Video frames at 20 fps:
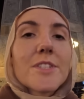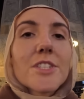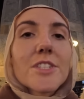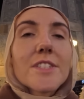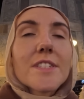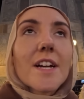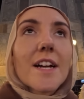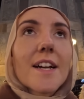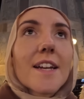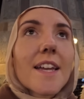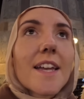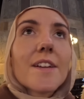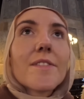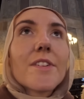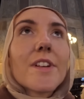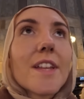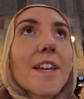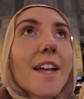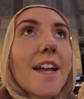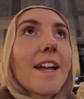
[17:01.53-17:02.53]
just started getting
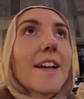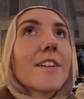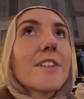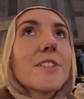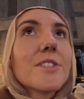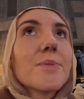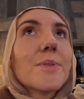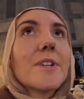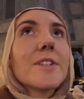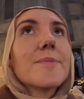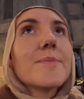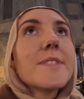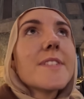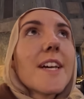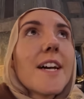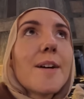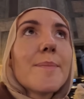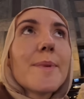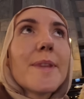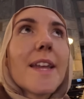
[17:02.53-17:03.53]
really angry towards me,
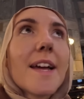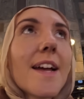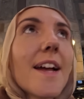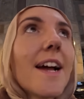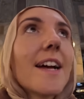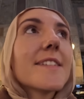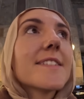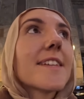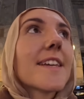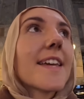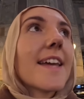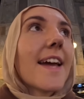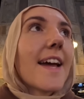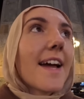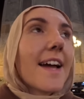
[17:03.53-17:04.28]
telling me that I had to get